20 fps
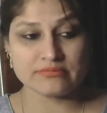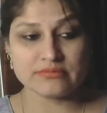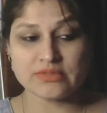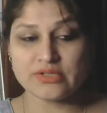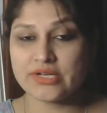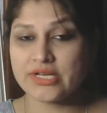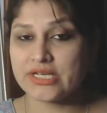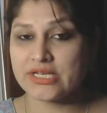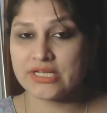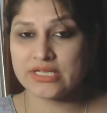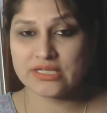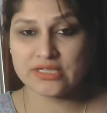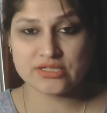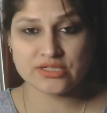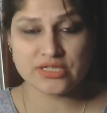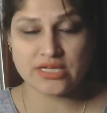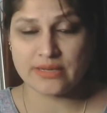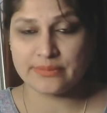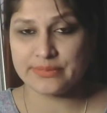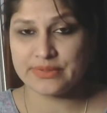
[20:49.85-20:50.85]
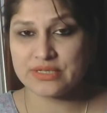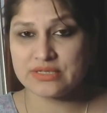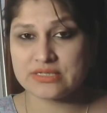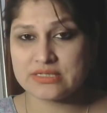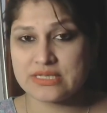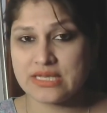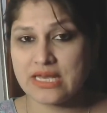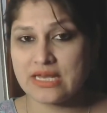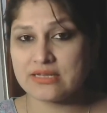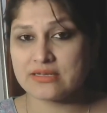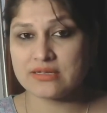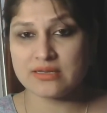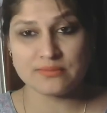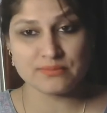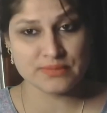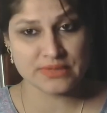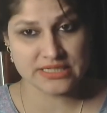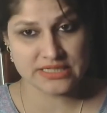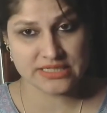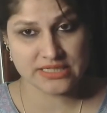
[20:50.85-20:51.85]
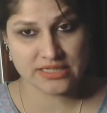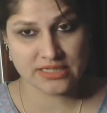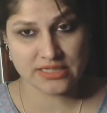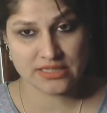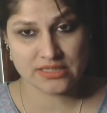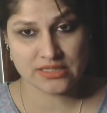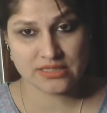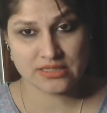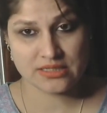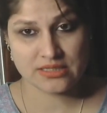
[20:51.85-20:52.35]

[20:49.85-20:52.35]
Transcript: reading the chapters and completing it.